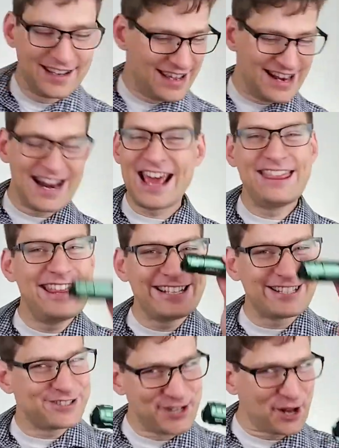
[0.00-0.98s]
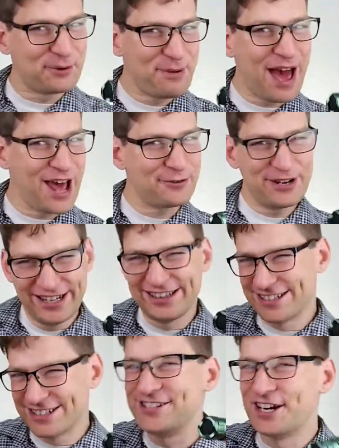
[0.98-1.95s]
and this is not a battery and
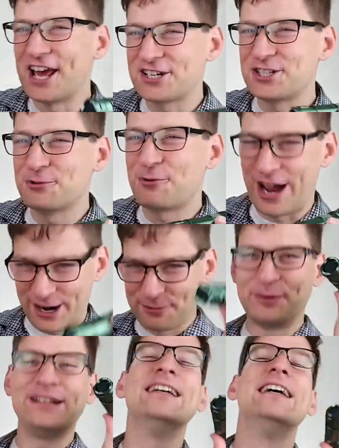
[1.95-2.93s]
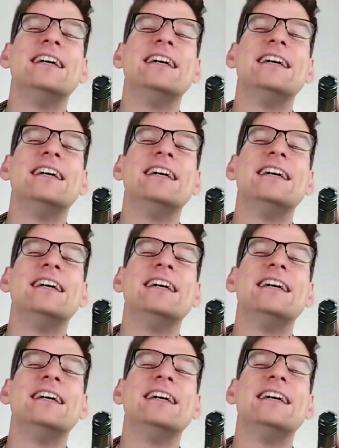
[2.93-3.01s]
this is not actually a wire, but